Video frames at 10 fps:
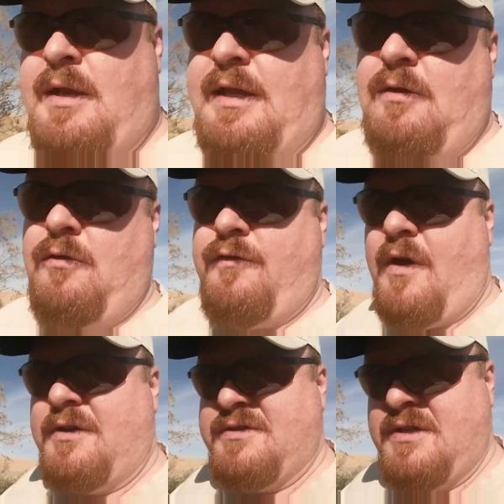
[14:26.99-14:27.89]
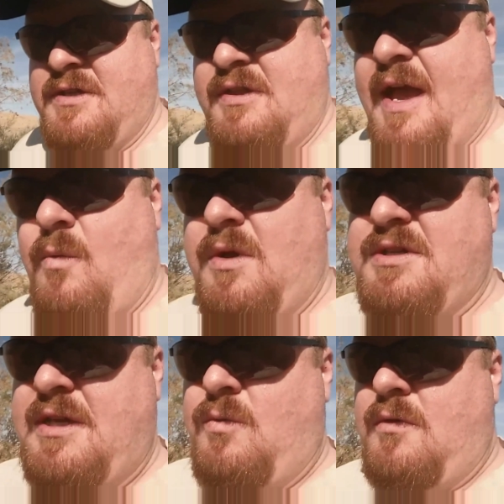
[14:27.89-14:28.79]
And he who falls into that
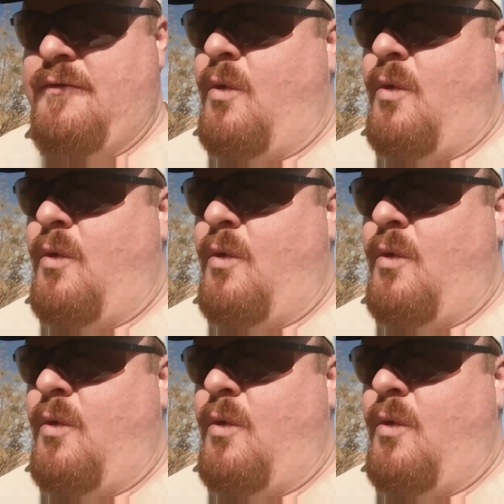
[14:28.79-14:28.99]
which he would